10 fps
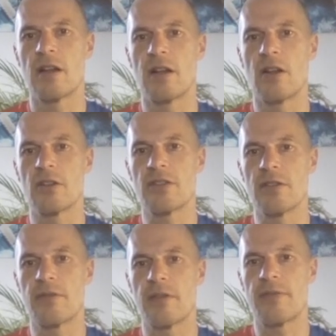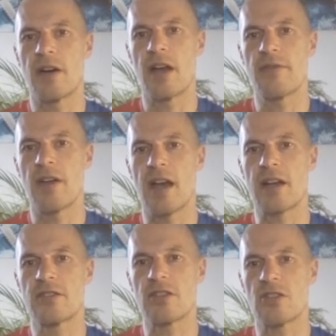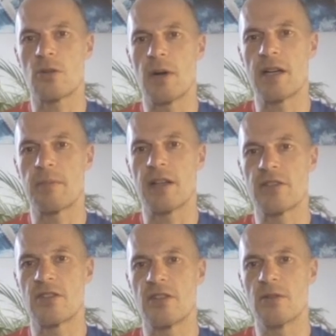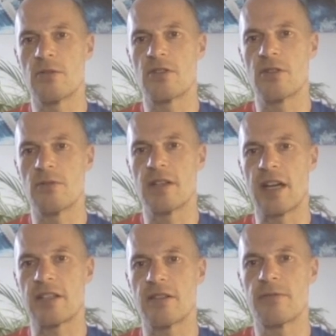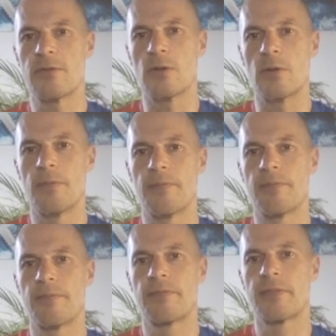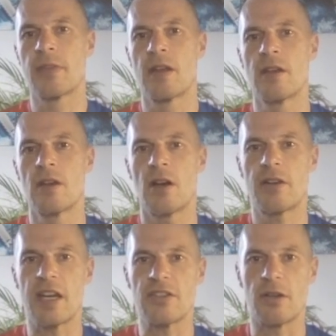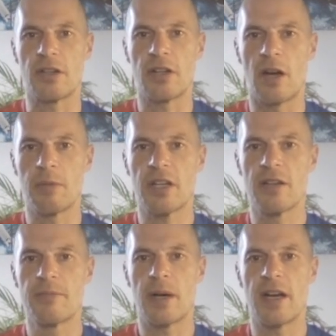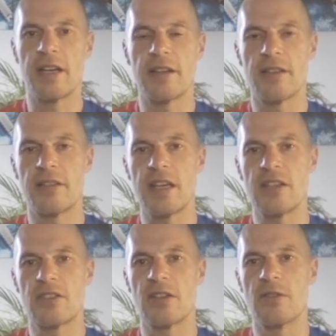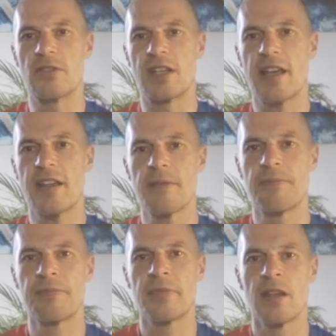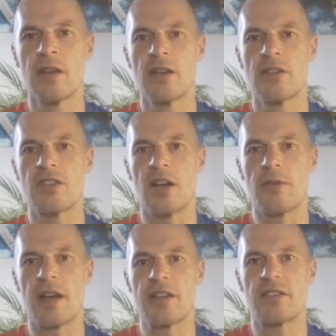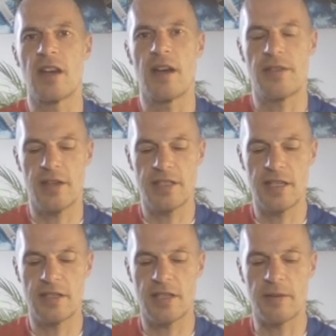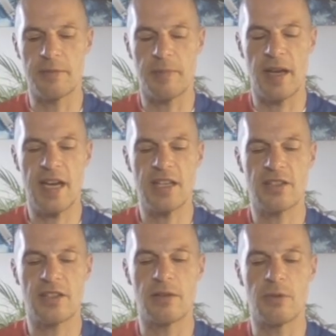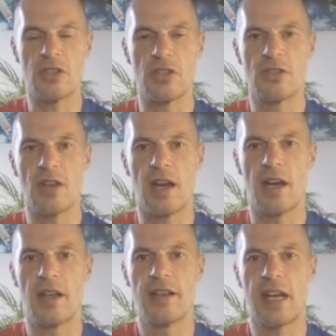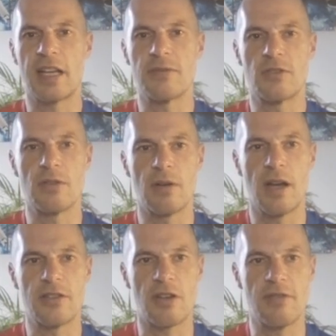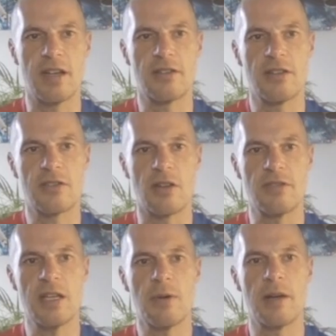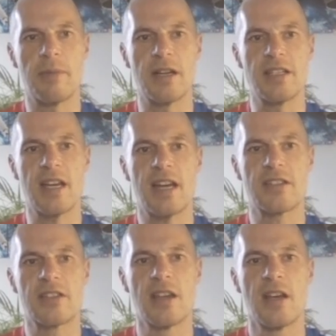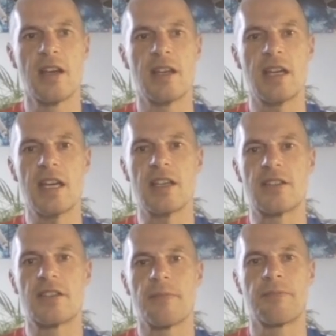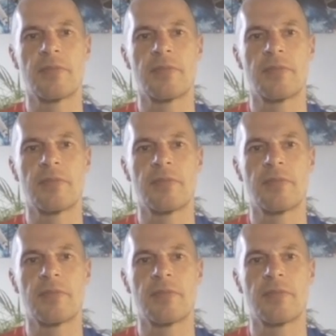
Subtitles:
lots of 5x squared plus 2 to the negative 4. Okay, so I'm going to combine these two together. So that's 30 times by 8, which is negative, so dy by dx is